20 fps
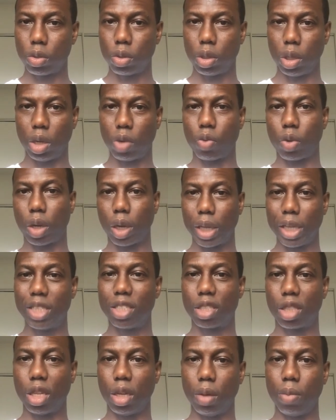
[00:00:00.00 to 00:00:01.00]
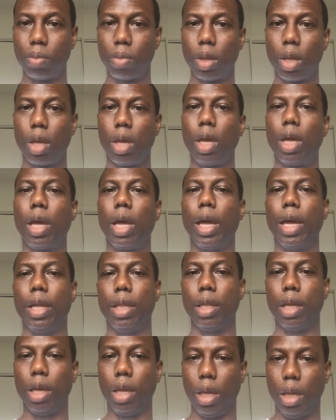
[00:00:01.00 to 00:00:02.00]
They'll release them, and
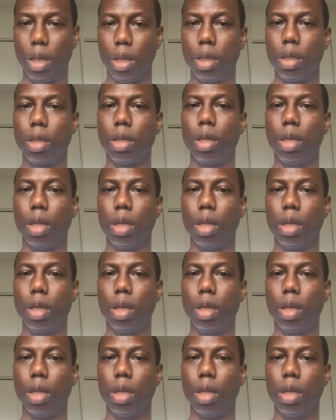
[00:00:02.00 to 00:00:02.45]
then